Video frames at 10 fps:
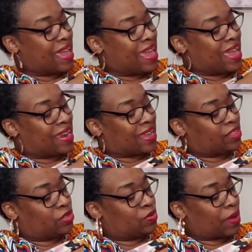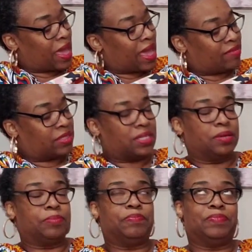And I do have
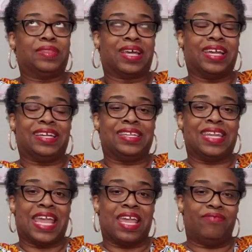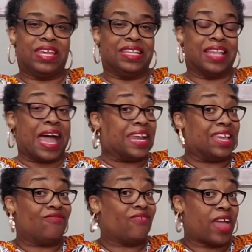some like navy
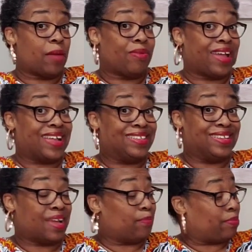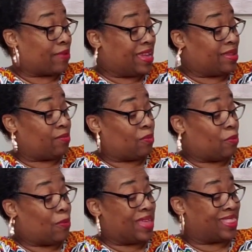lining fabric. I did not bring it
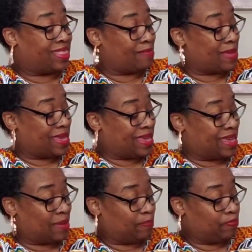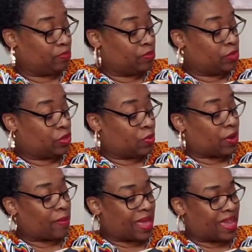with me to
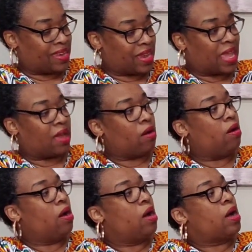where I'm at now.